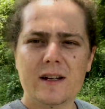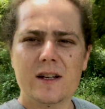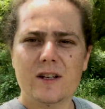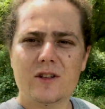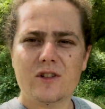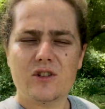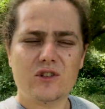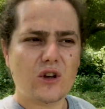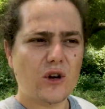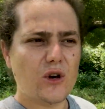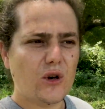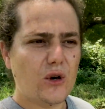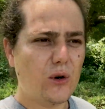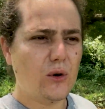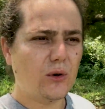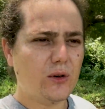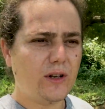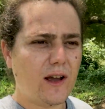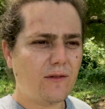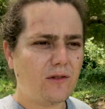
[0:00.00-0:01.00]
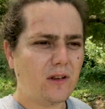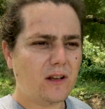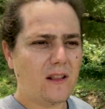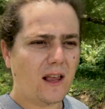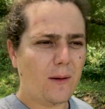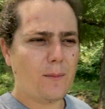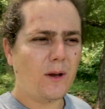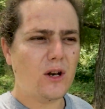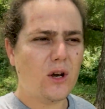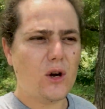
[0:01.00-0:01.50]
So definitely
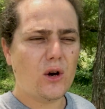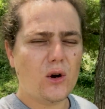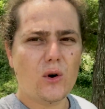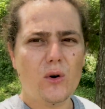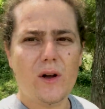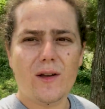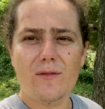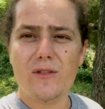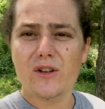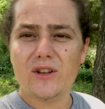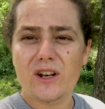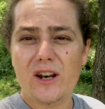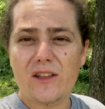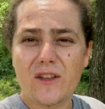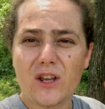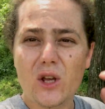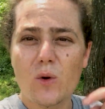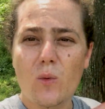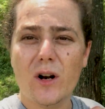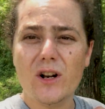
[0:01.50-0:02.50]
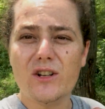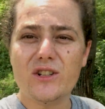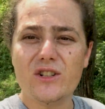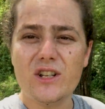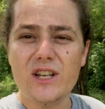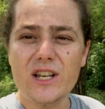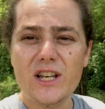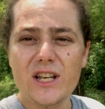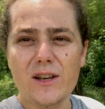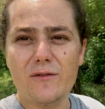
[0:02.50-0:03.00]
let me know if there's anything you want to
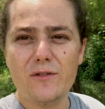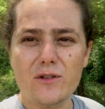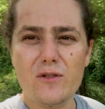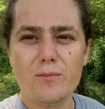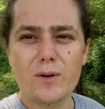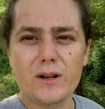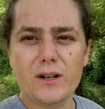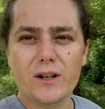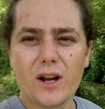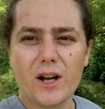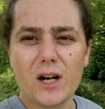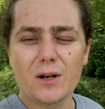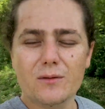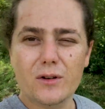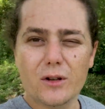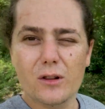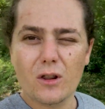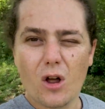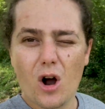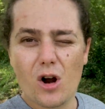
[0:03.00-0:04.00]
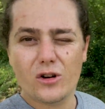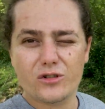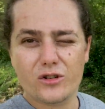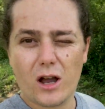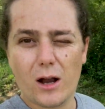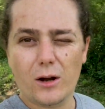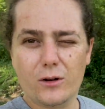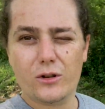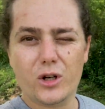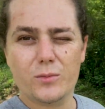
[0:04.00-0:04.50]
see, if you've been kind of a
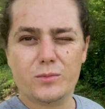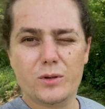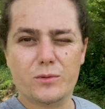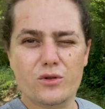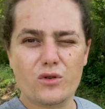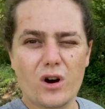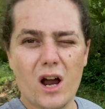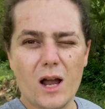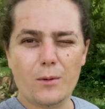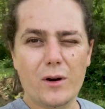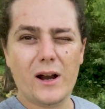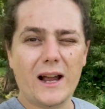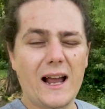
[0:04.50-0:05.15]
long-term subscriber.